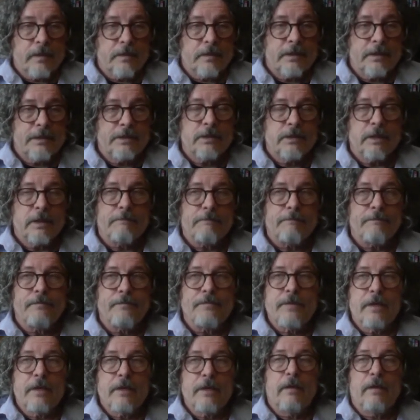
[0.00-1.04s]
They took a
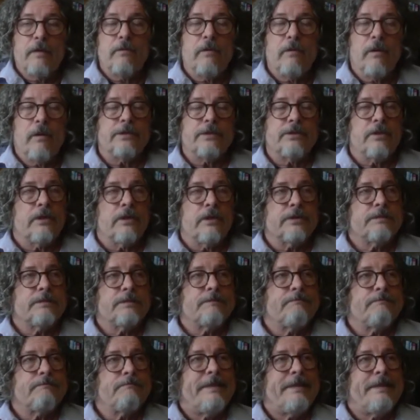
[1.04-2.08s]
large
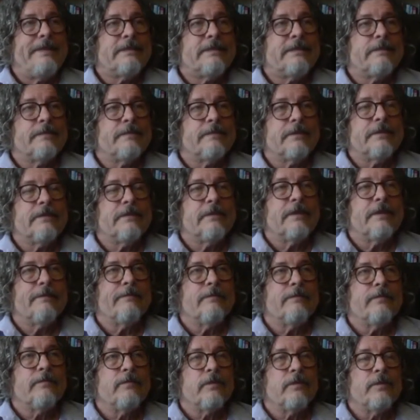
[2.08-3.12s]
piece of the
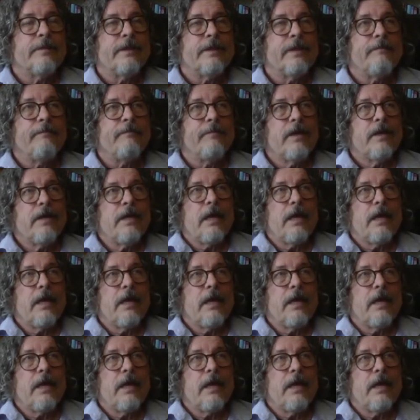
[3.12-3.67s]
11th floor there.